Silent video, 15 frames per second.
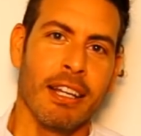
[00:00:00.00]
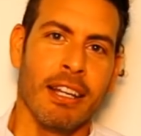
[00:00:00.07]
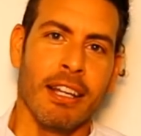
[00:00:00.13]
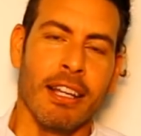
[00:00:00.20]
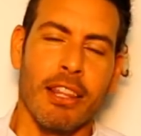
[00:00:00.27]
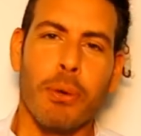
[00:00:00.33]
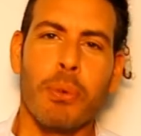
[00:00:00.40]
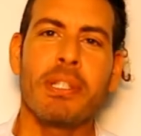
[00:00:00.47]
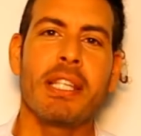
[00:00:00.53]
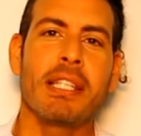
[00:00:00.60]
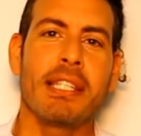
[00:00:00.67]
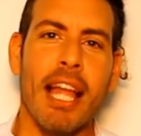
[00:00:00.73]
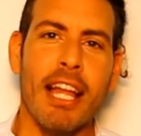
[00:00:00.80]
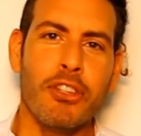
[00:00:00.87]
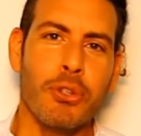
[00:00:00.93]
There was a
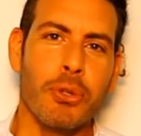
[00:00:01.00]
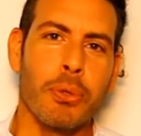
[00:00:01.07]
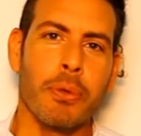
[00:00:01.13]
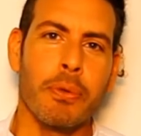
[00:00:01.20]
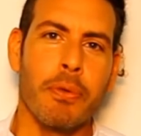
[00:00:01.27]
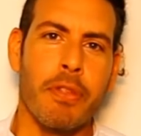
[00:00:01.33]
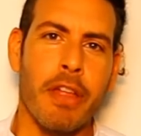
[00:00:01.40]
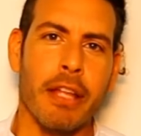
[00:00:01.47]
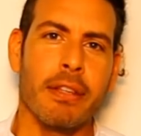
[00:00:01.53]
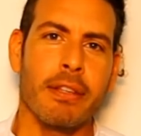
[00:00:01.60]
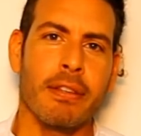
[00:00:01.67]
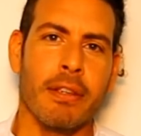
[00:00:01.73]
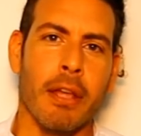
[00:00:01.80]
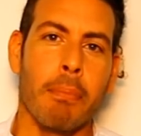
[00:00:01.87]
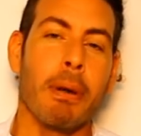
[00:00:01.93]
statue
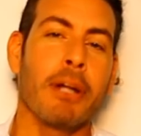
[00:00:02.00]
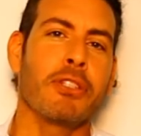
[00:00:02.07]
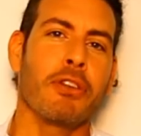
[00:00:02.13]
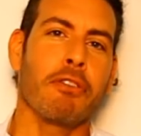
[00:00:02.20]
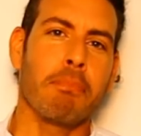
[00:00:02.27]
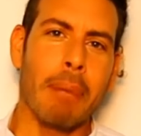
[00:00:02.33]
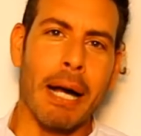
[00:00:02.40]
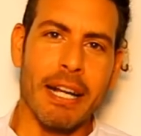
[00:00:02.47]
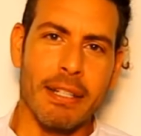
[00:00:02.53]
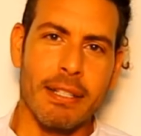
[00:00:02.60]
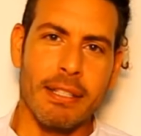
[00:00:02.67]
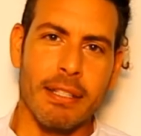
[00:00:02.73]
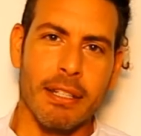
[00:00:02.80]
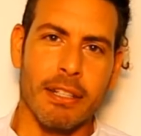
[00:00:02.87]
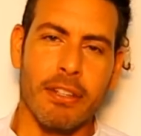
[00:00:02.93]
that a bunch of
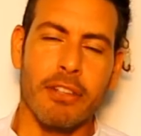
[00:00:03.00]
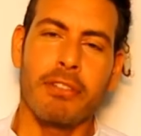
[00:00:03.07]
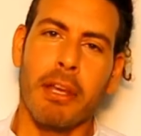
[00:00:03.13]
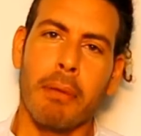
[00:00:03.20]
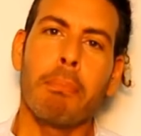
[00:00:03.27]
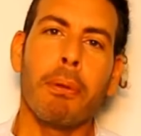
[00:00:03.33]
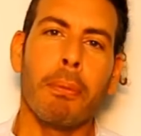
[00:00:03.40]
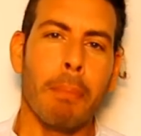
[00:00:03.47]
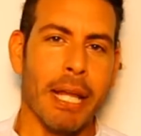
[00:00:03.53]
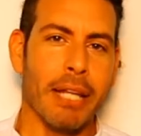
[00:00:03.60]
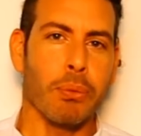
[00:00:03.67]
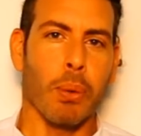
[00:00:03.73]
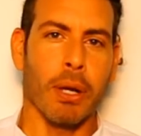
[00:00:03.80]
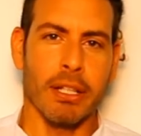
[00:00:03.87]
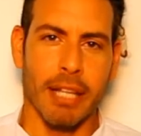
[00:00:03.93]
monks in the temple made
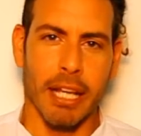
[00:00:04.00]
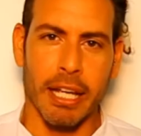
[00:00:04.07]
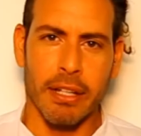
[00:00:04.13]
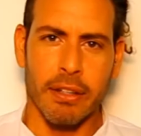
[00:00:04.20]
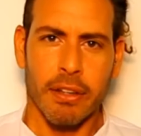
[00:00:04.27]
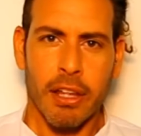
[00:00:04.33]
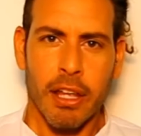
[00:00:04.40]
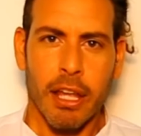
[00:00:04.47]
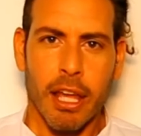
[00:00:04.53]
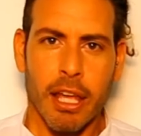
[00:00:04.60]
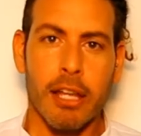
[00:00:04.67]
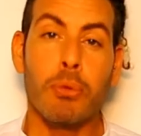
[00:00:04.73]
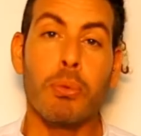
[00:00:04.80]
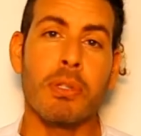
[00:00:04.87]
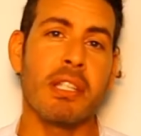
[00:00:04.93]
one day.
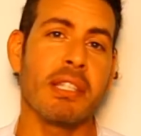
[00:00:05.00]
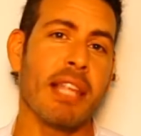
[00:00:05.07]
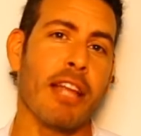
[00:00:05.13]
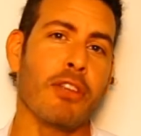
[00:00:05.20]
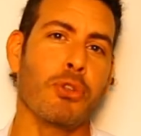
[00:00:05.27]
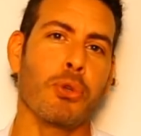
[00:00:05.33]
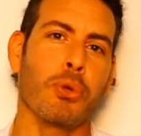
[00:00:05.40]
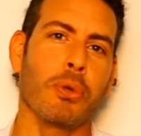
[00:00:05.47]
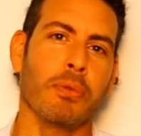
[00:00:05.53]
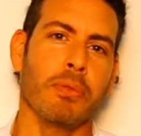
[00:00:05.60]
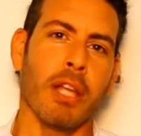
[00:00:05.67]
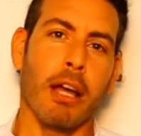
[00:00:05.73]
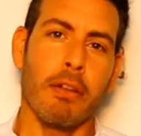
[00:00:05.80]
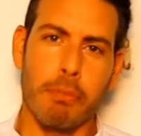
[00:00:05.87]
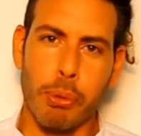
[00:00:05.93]
And it was a statue
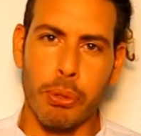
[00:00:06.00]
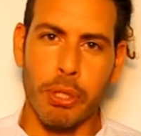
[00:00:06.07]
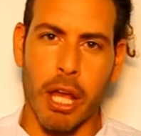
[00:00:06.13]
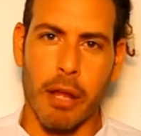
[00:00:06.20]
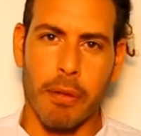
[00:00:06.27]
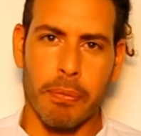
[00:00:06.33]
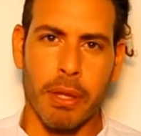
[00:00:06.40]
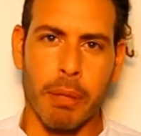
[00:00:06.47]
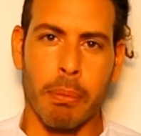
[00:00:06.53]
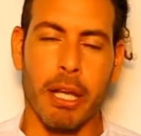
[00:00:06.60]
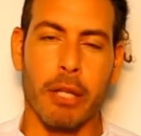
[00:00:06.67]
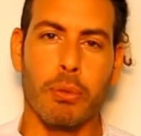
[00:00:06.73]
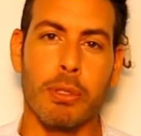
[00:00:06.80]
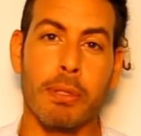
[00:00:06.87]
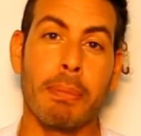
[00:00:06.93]
of Buddha, but
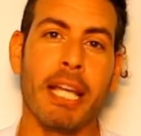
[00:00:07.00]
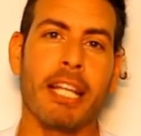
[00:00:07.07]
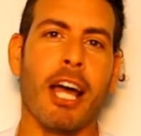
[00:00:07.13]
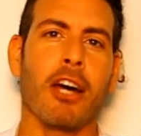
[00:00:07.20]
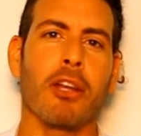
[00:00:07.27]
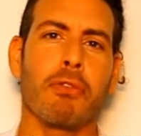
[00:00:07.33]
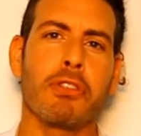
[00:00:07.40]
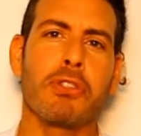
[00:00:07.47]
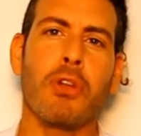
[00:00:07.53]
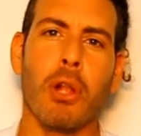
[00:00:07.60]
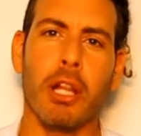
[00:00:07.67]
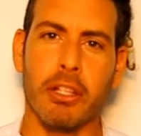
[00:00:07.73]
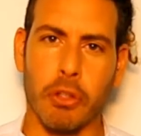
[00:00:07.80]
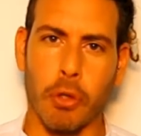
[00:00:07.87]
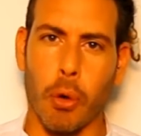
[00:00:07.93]
it was made out of
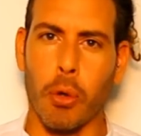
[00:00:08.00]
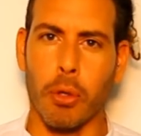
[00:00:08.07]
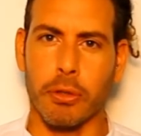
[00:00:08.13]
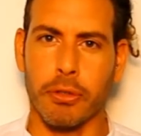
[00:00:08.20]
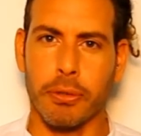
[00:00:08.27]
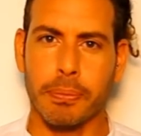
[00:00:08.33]
solid gold.